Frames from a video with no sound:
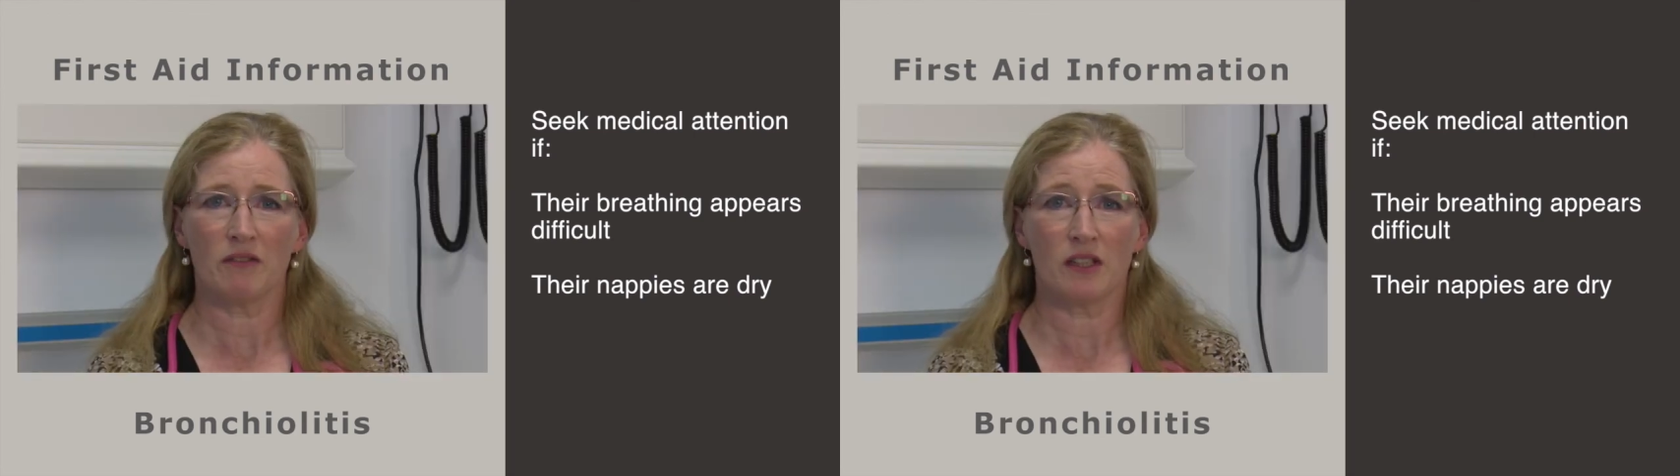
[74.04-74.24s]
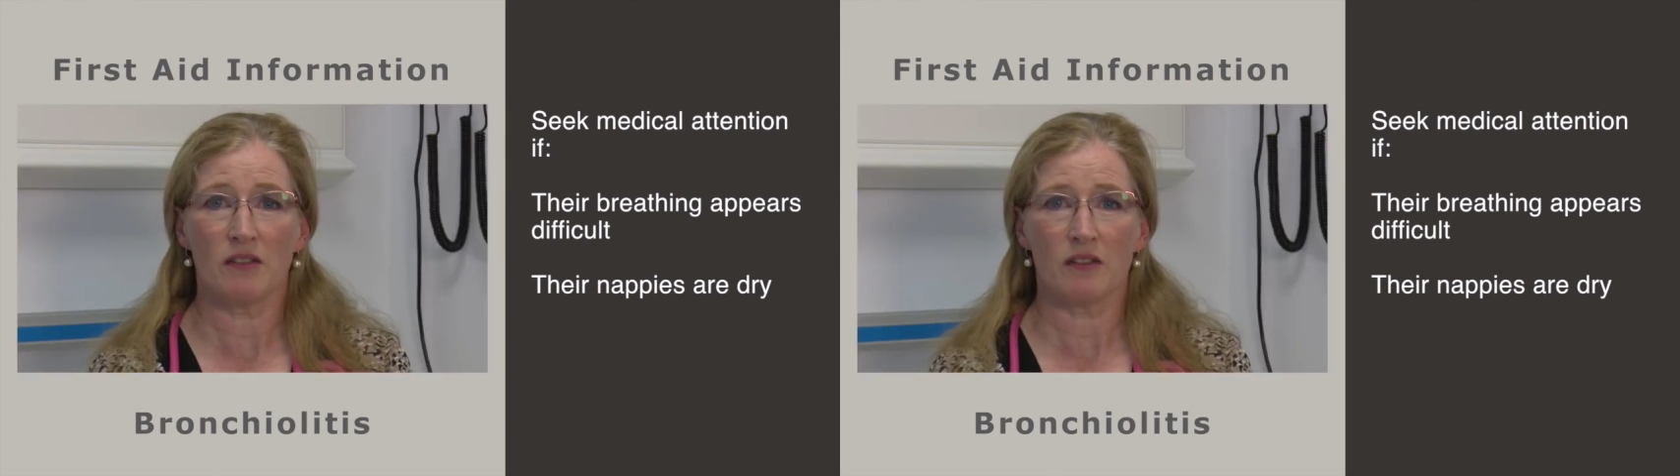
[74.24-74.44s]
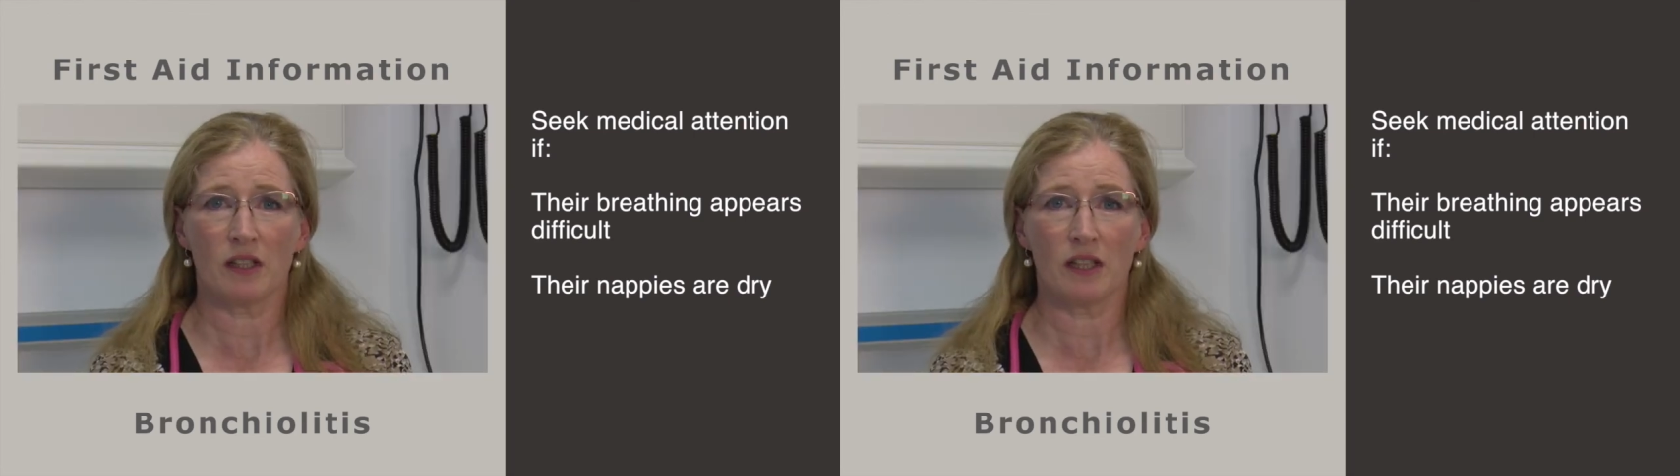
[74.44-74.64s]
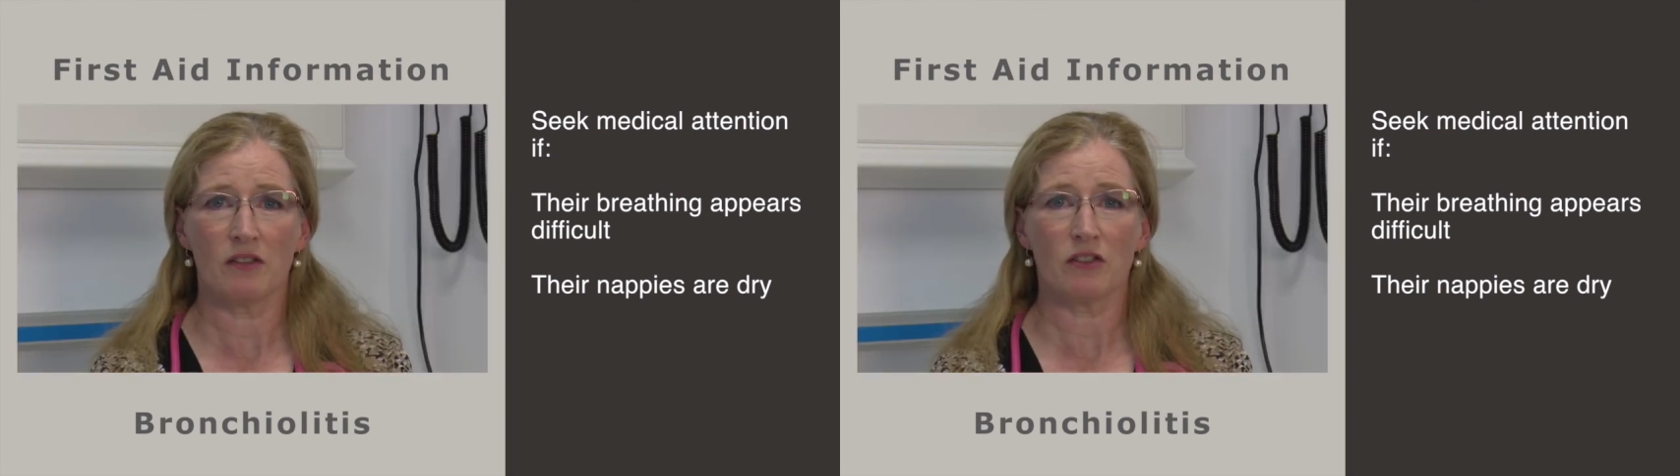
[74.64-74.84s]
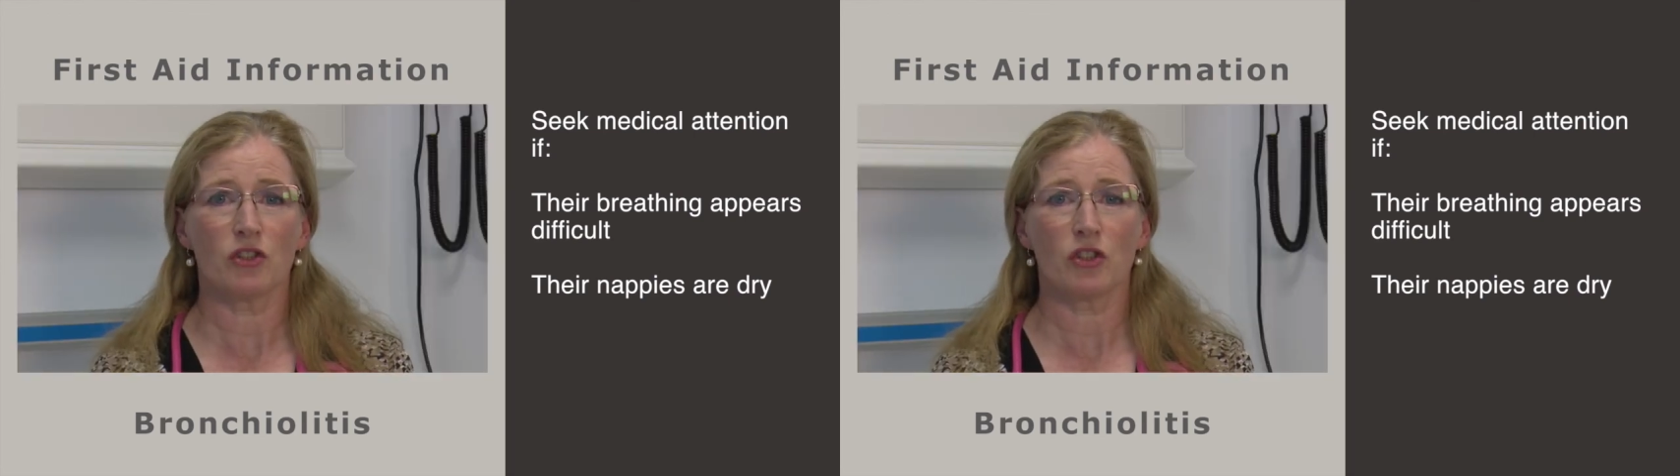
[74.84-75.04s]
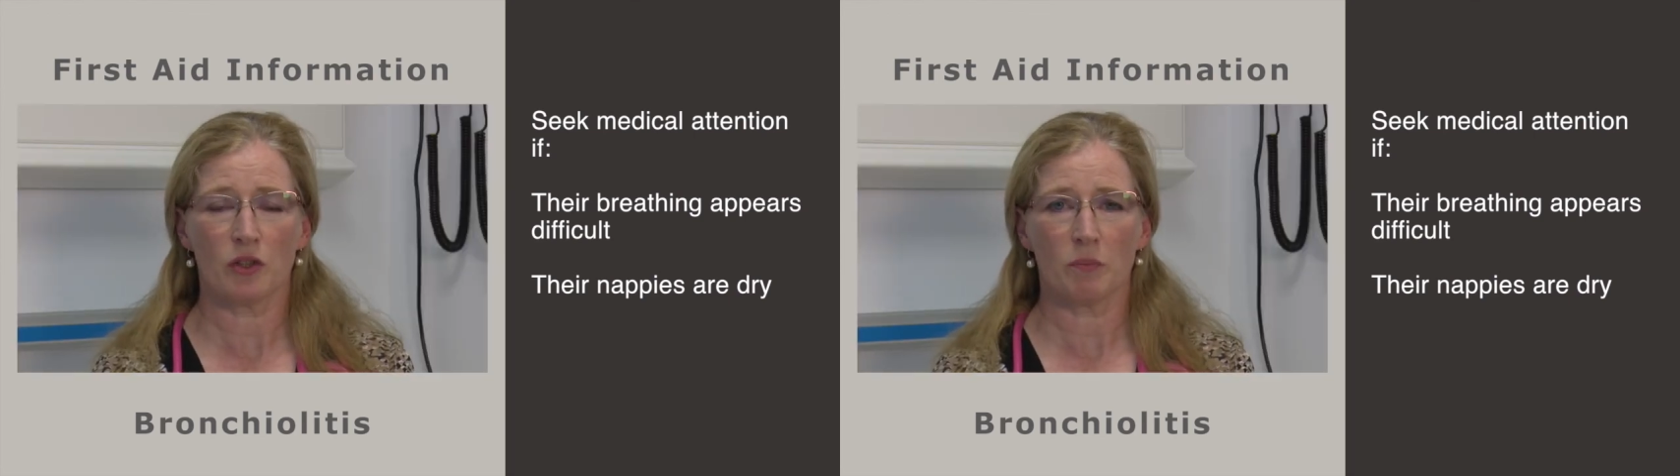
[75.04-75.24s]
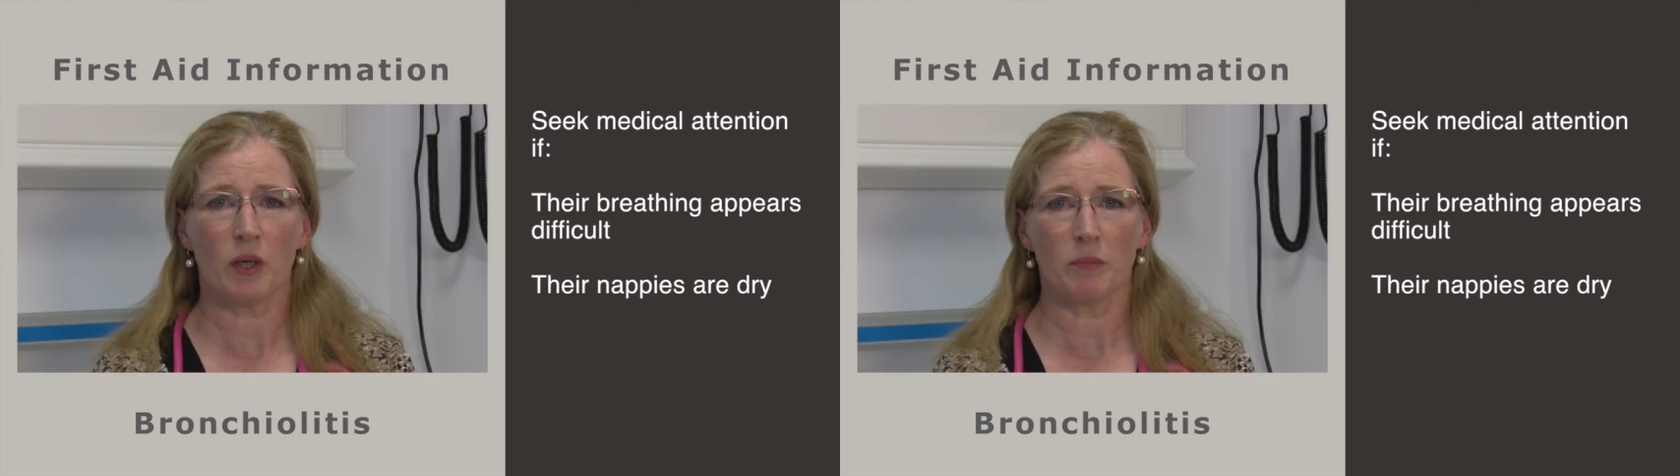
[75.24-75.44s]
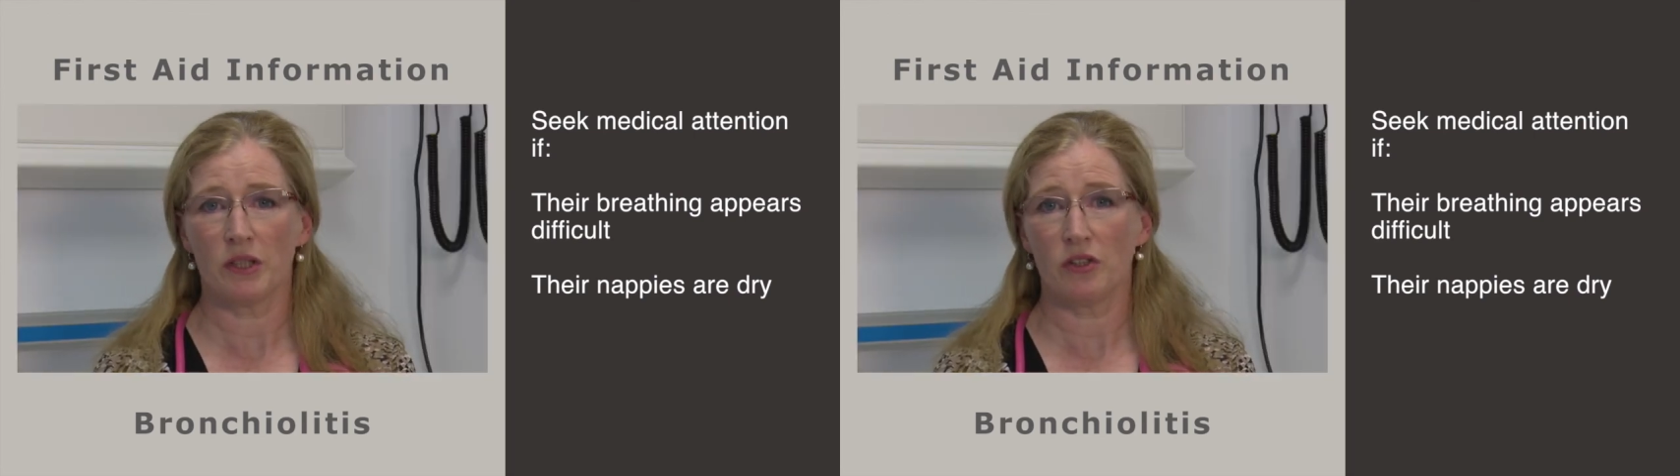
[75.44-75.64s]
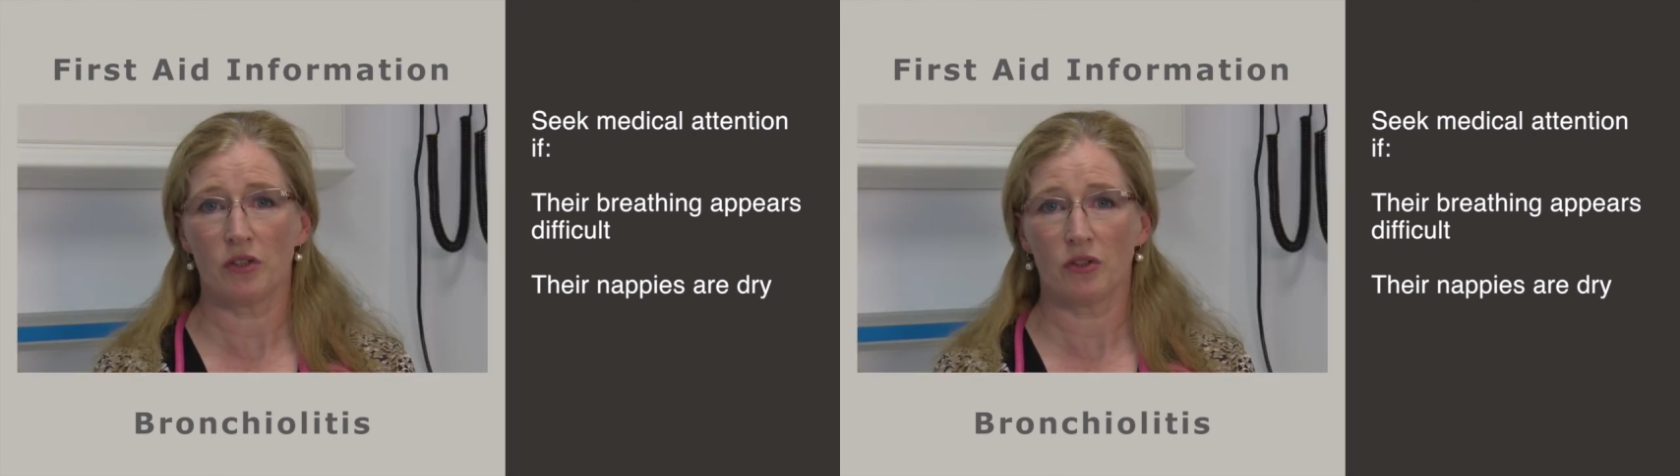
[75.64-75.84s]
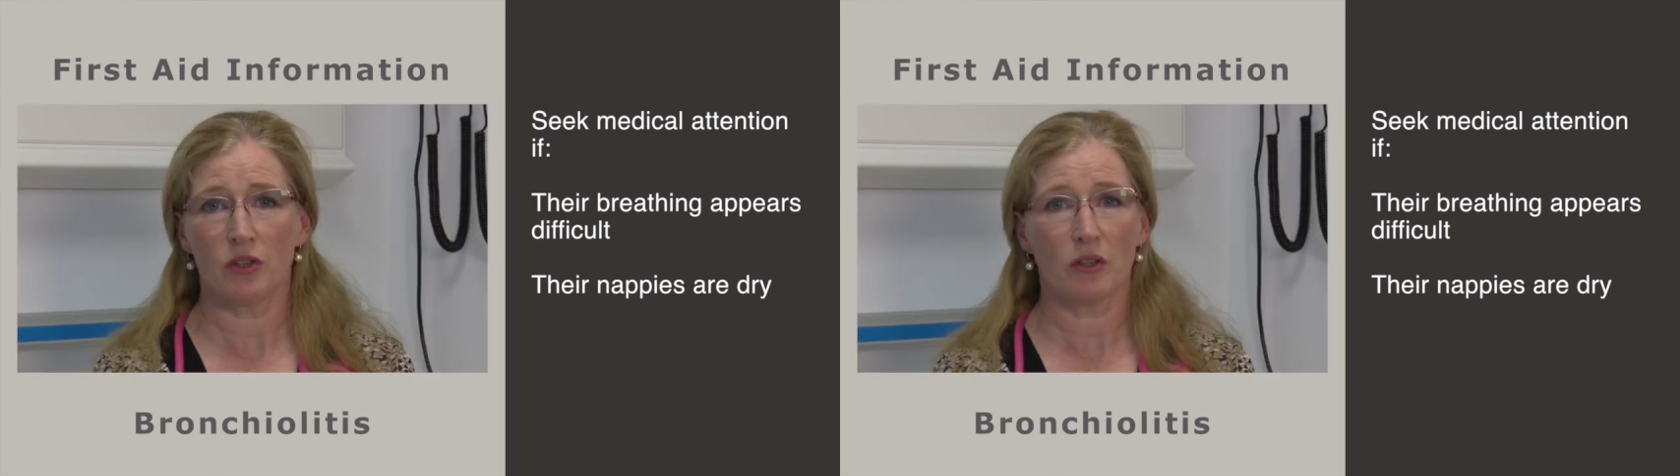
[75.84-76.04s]
of these things, just pop into
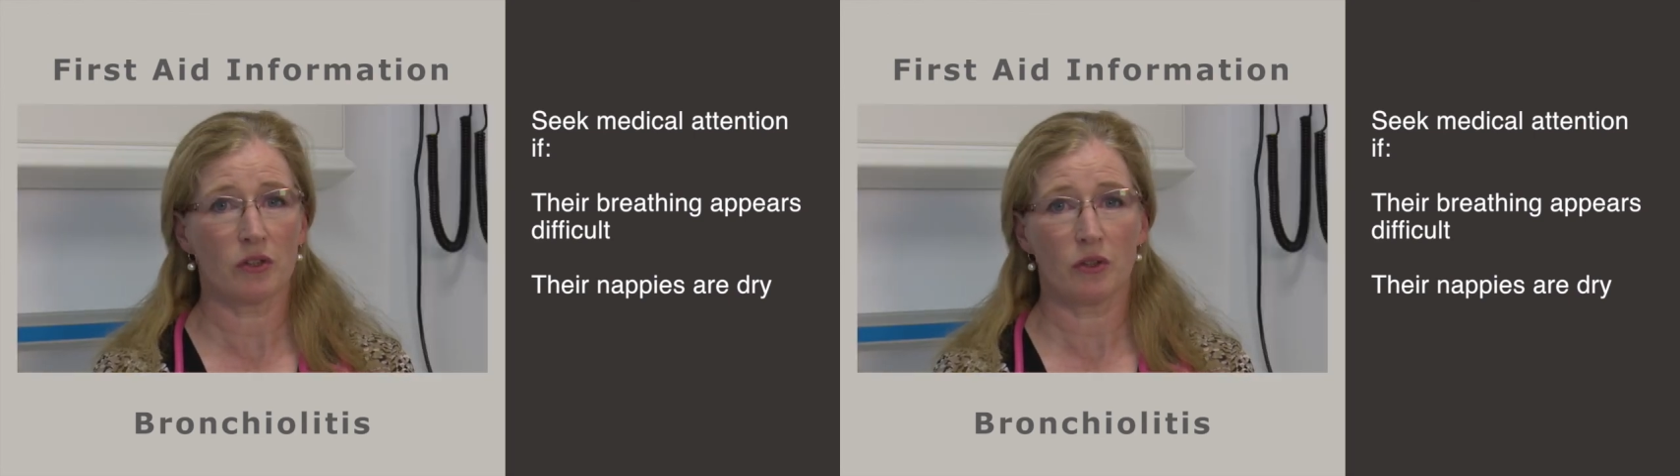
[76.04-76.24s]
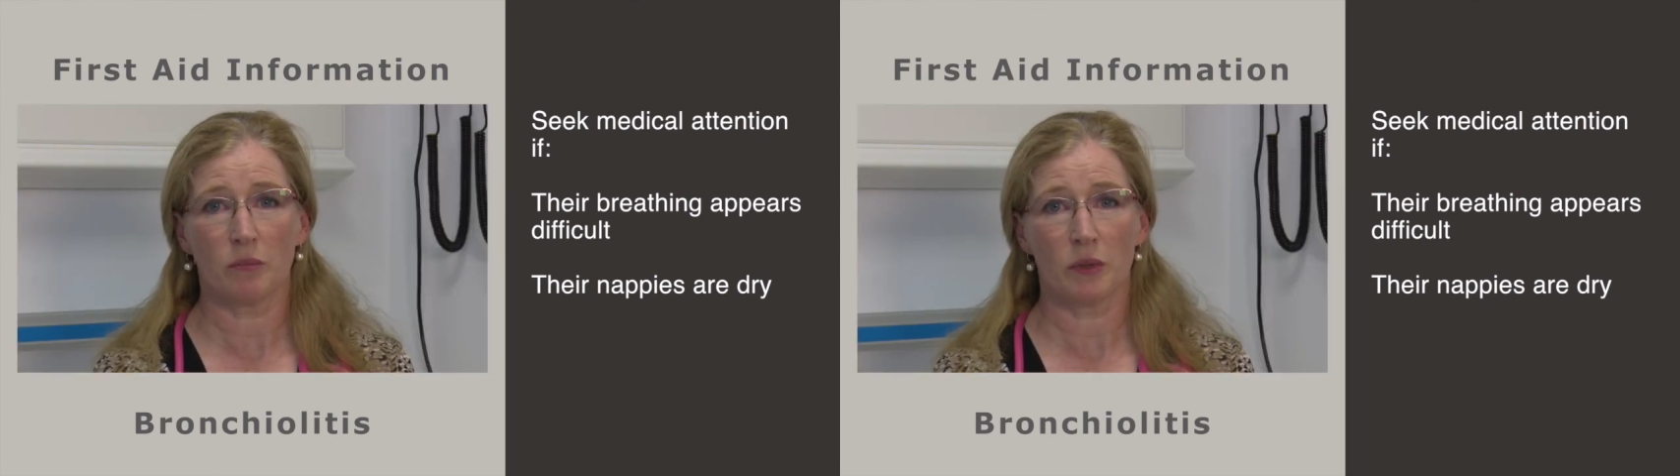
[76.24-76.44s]
your doctor or